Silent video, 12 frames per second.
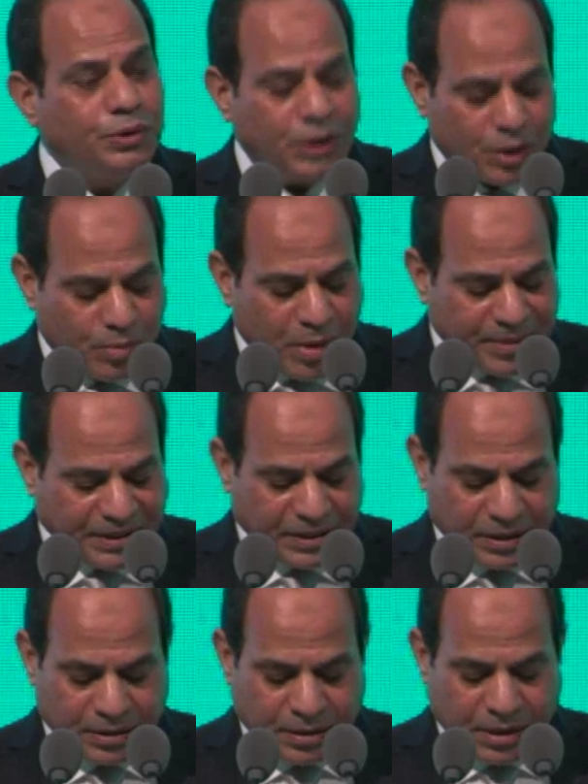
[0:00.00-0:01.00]
Egypt
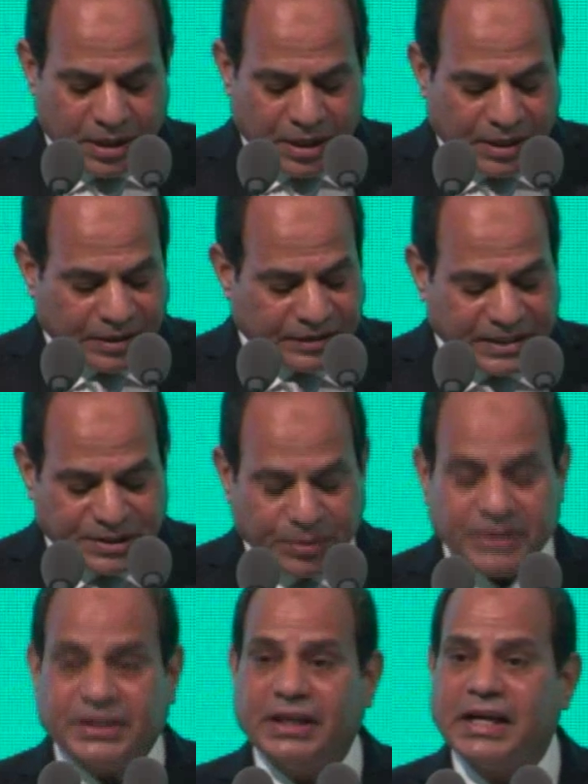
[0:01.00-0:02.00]
has also supported
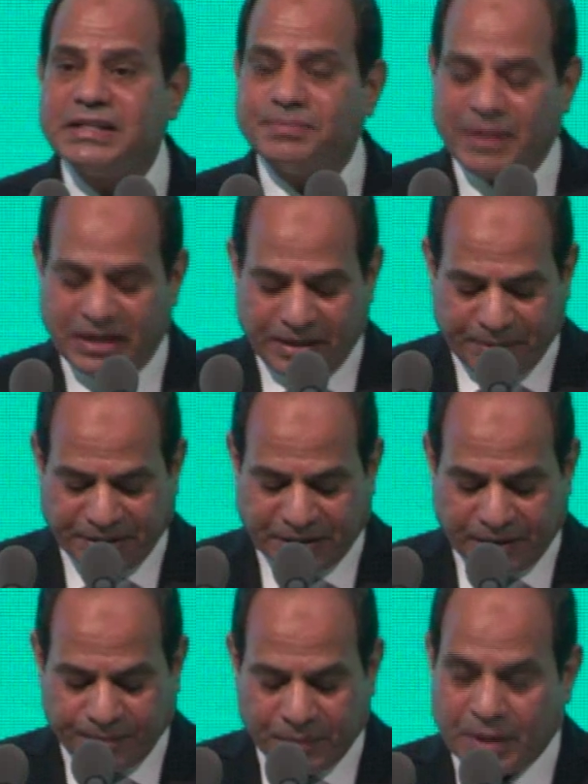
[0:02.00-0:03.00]
strongly the
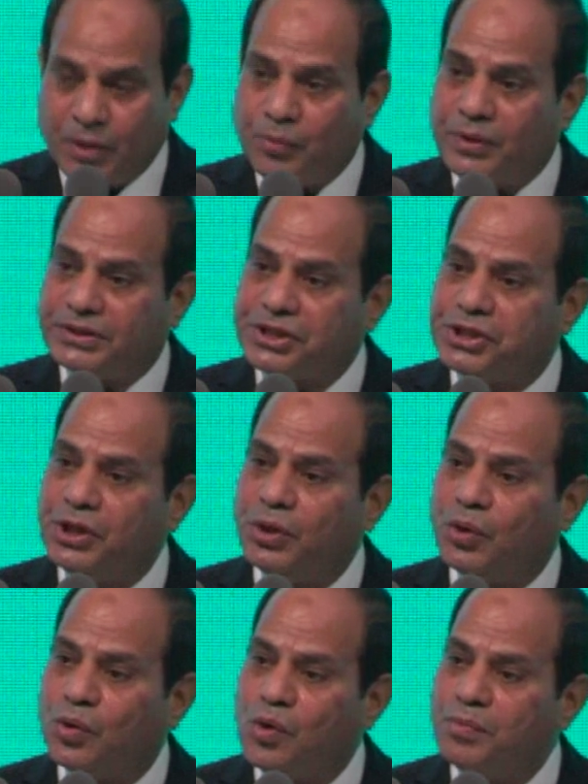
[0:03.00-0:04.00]
United Nations
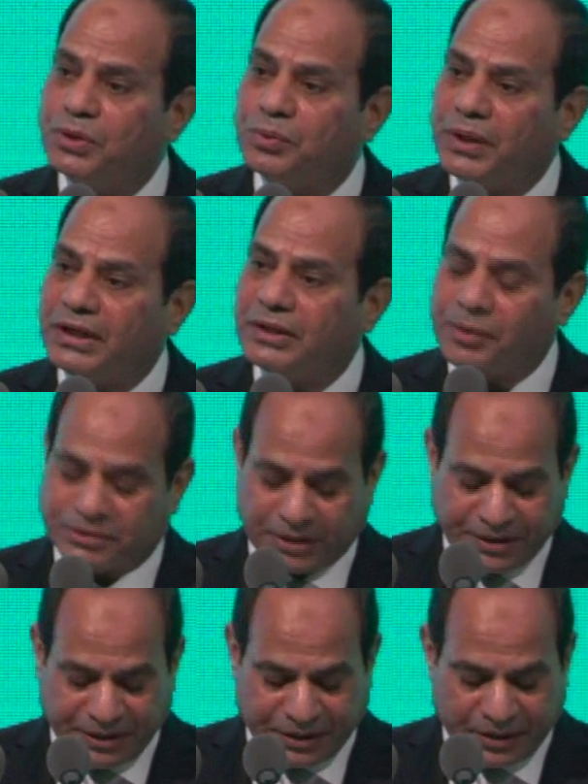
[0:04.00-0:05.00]
efforts in order to
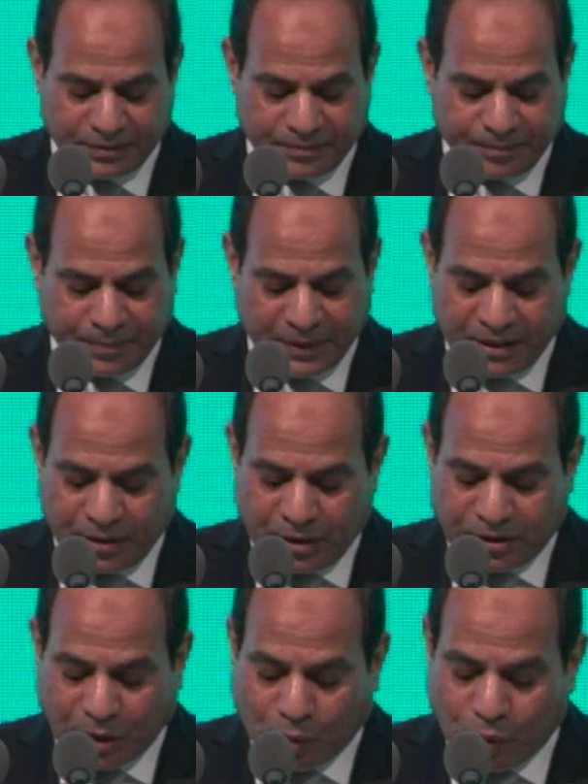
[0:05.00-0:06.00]
contain the Libyan
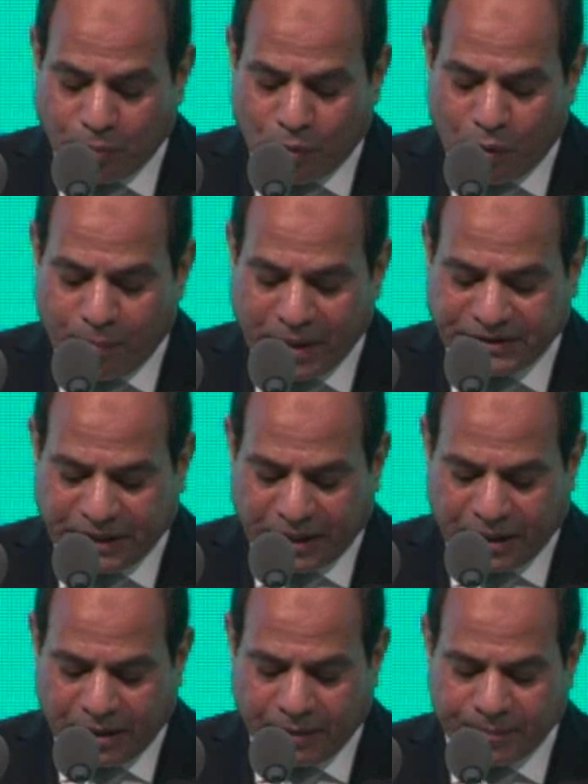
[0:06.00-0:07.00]
crisis and the
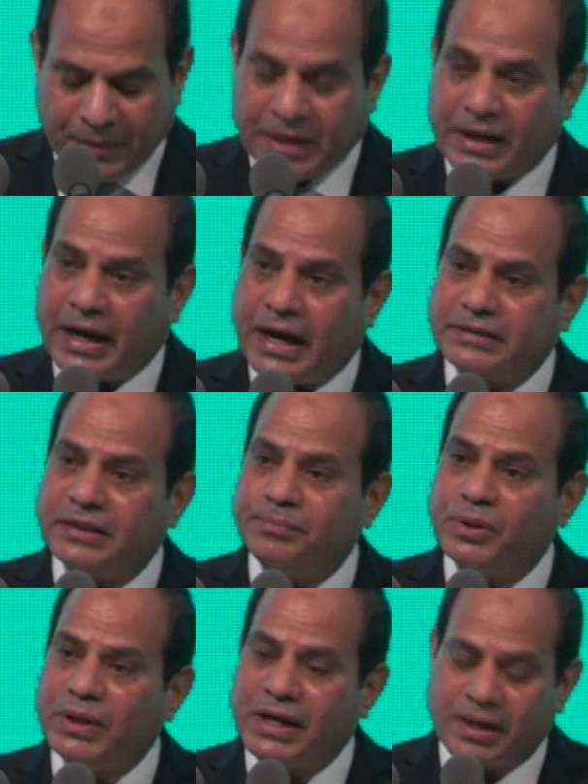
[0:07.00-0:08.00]
formation of a
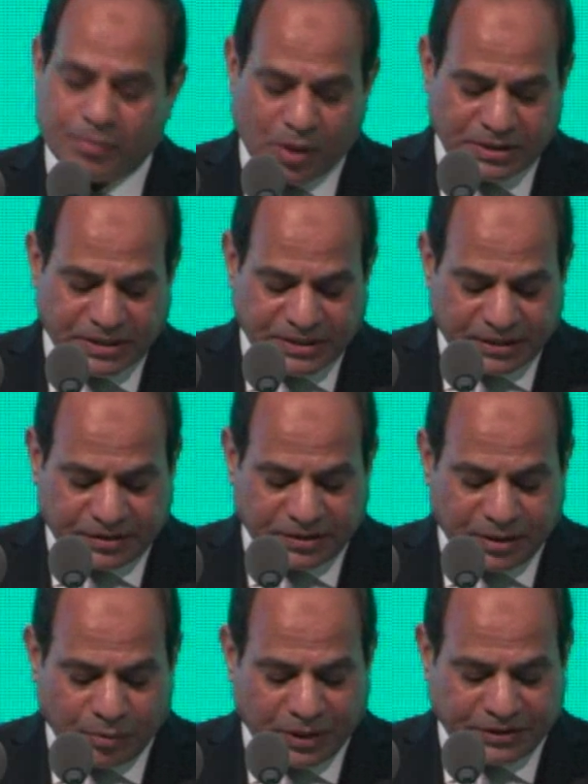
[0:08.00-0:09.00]
Libyan national
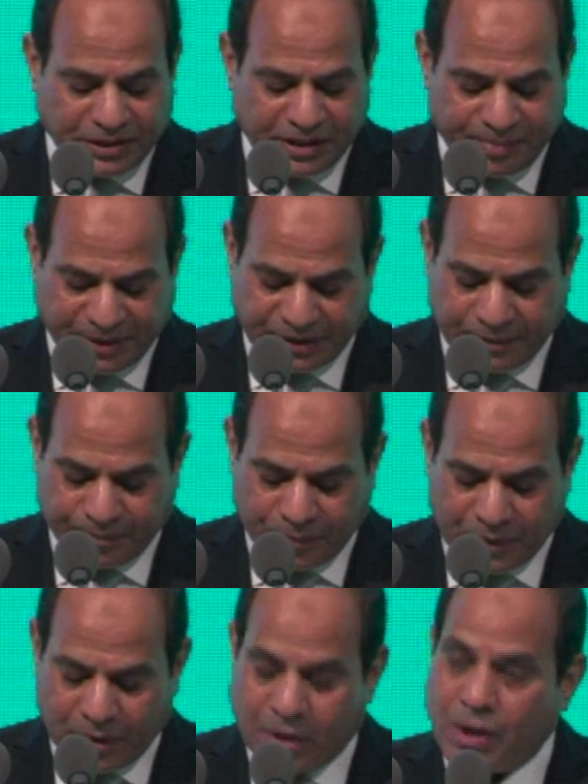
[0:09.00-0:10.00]
unity government
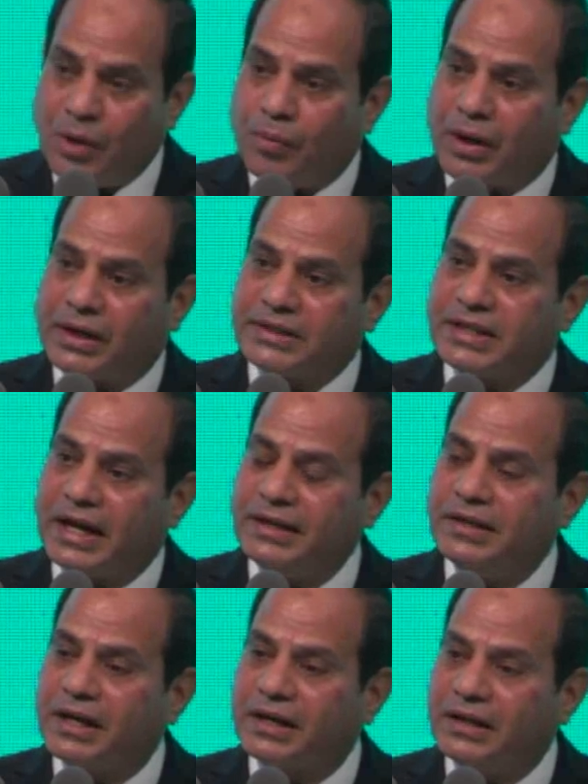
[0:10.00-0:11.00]
that is tasked with
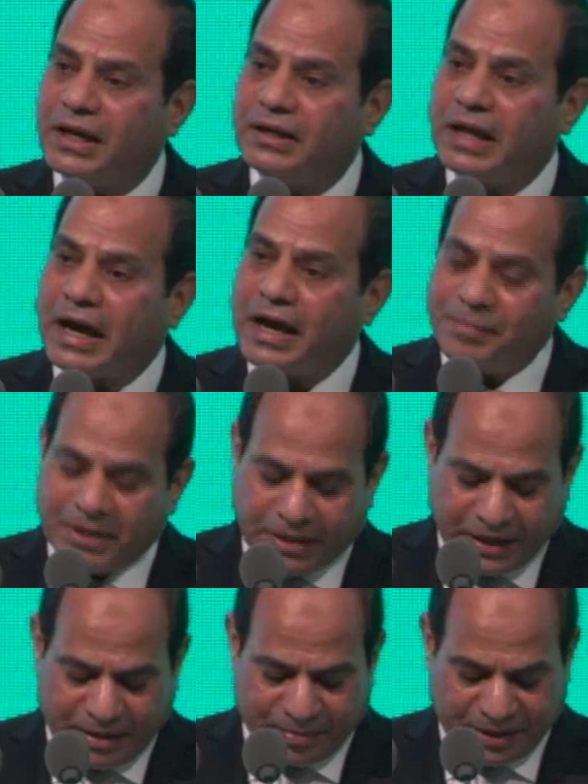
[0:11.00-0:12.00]
rebuilding
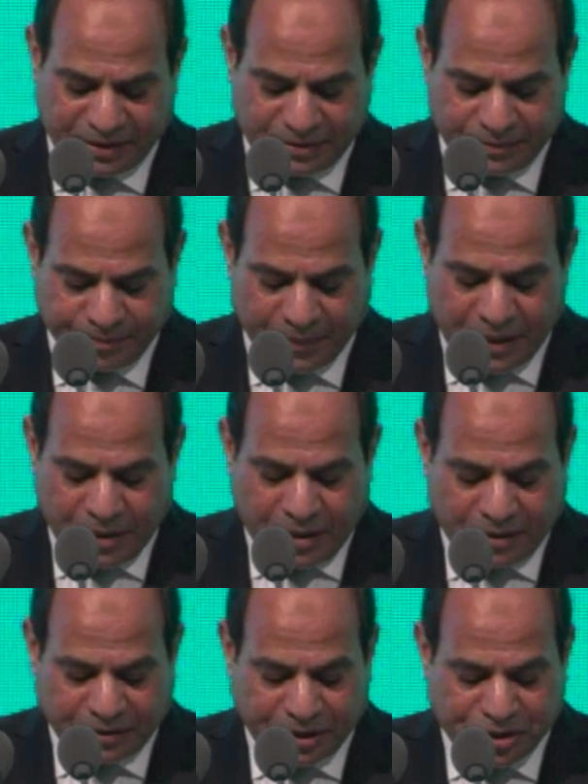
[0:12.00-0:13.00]
Libyan institutions.
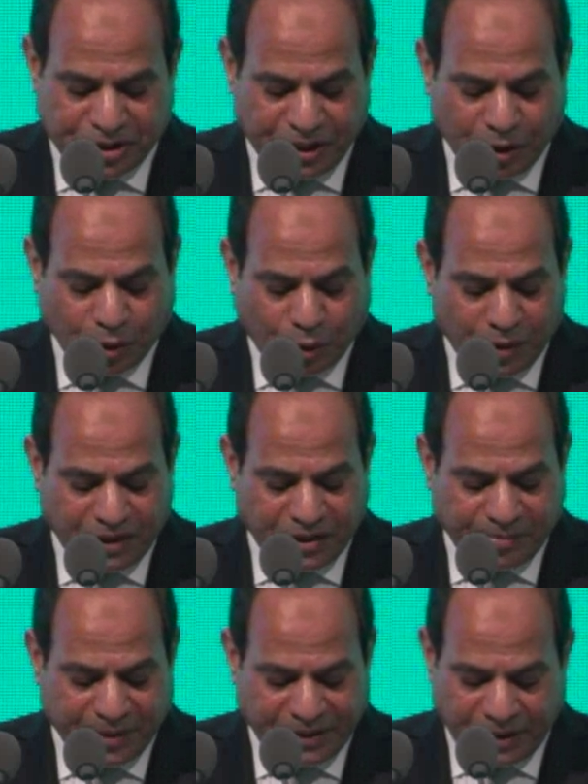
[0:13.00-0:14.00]
We have
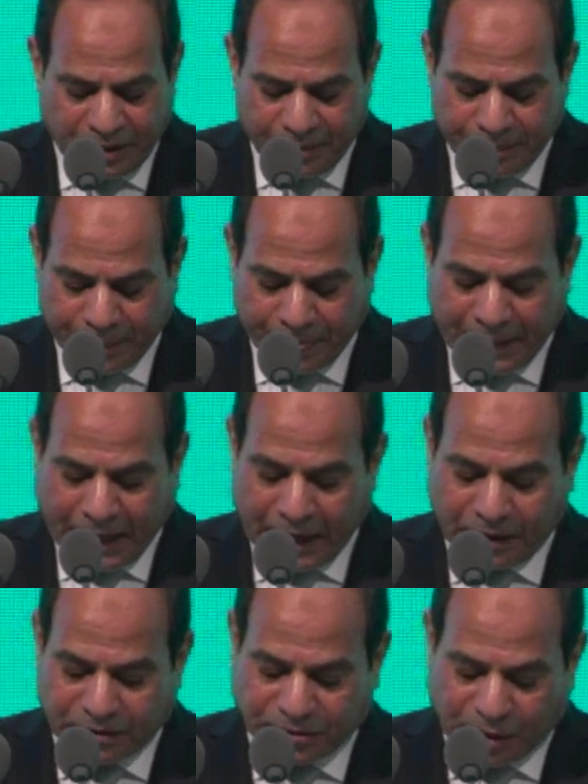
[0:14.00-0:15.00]
striven for
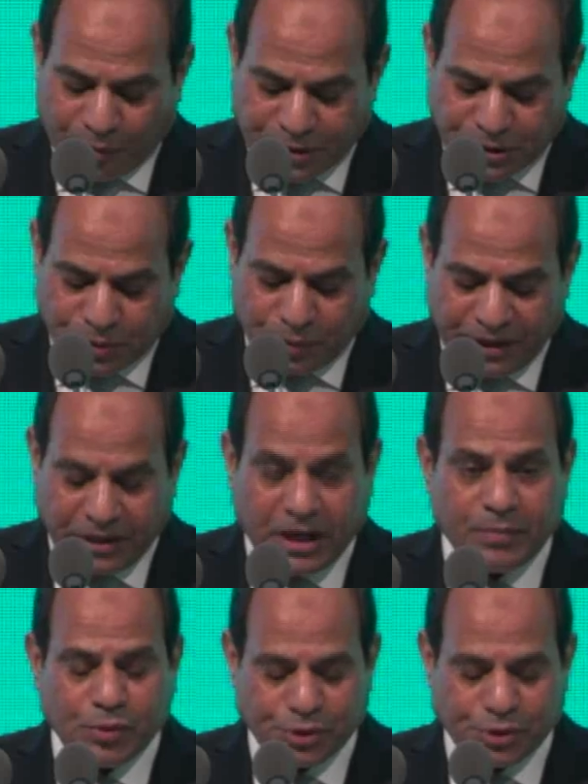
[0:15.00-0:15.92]
over a year